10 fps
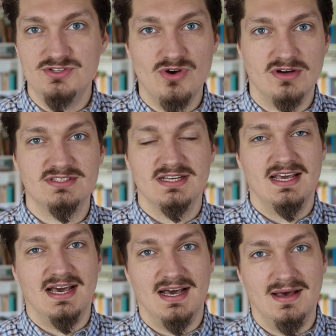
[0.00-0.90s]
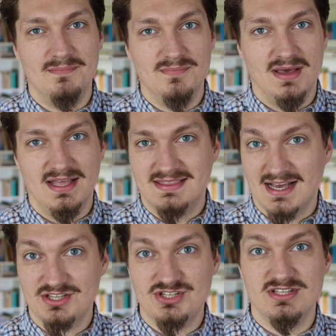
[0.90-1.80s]
not
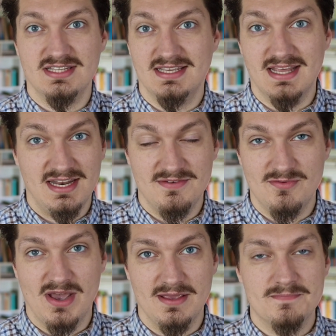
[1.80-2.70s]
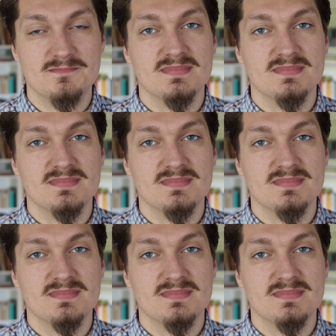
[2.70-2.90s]
touch it in any way.